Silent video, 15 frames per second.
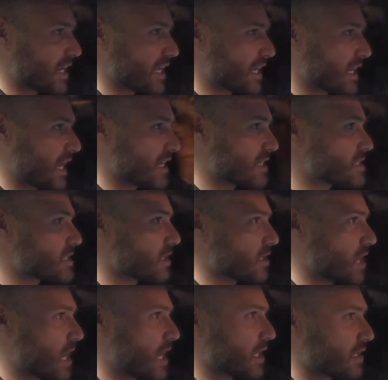I get asked a
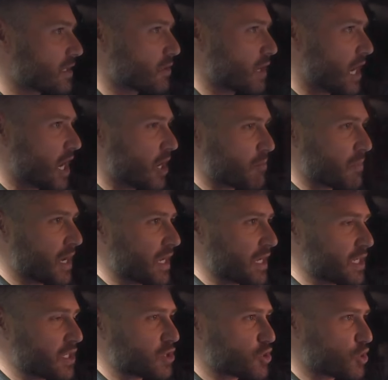lot how
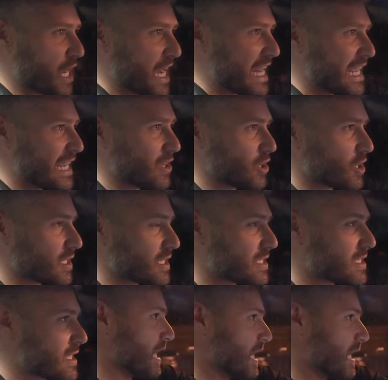my training looks.